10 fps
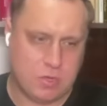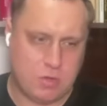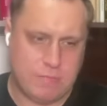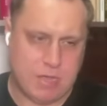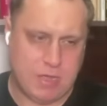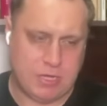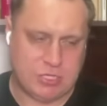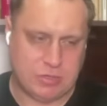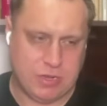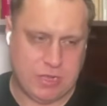in my
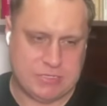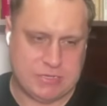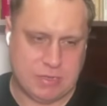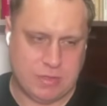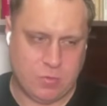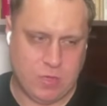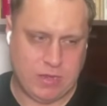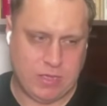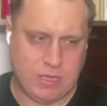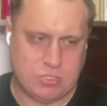lecture at The
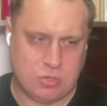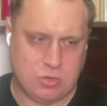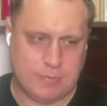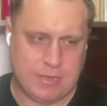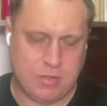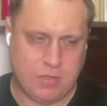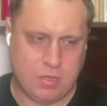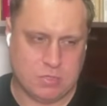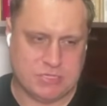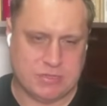Awakening, I talked about the
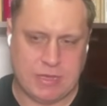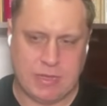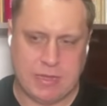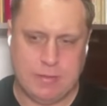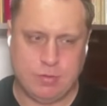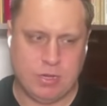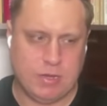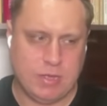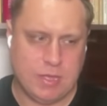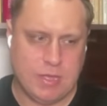host and the
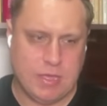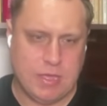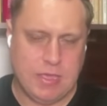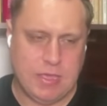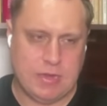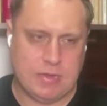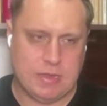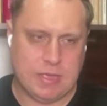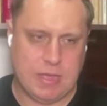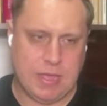hybrid, and
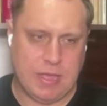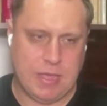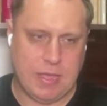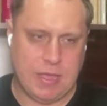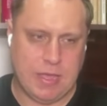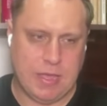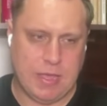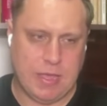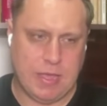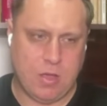
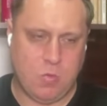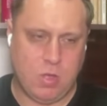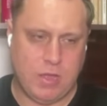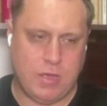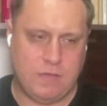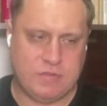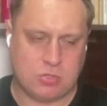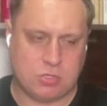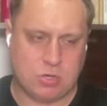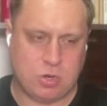how one of
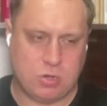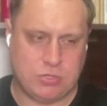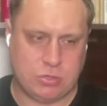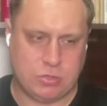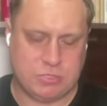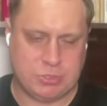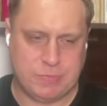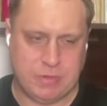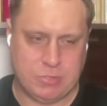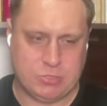Dr. Carla Turner's
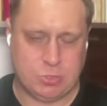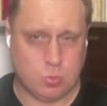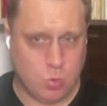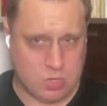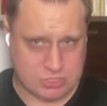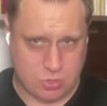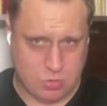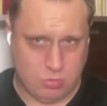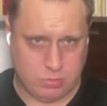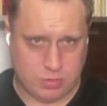experiencers was
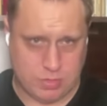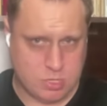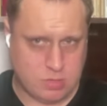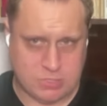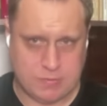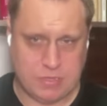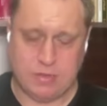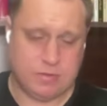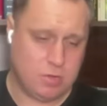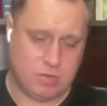told in no
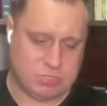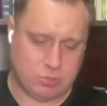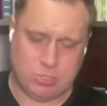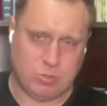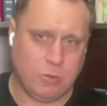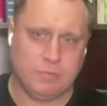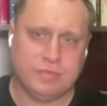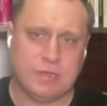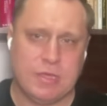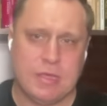uncertain
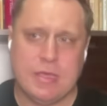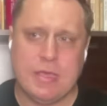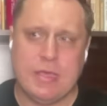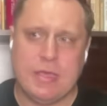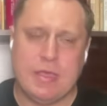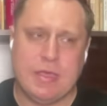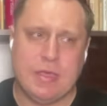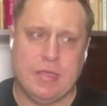terms. There